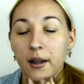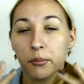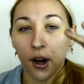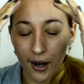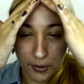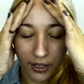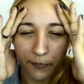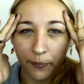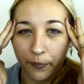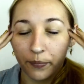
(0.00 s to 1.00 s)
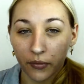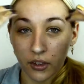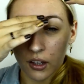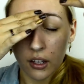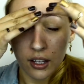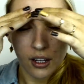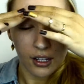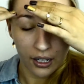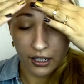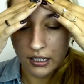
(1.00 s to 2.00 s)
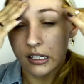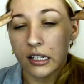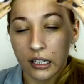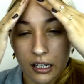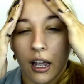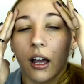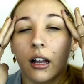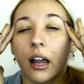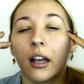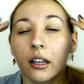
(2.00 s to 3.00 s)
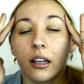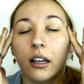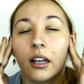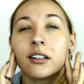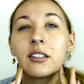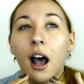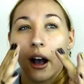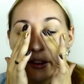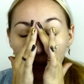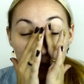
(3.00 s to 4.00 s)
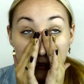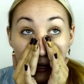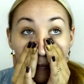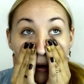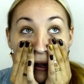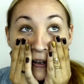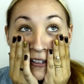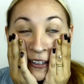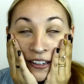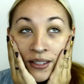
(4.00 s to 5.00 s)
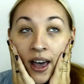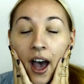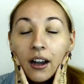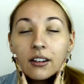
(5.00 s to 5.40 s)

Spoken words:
Primer. It is like exactly the same texture as that.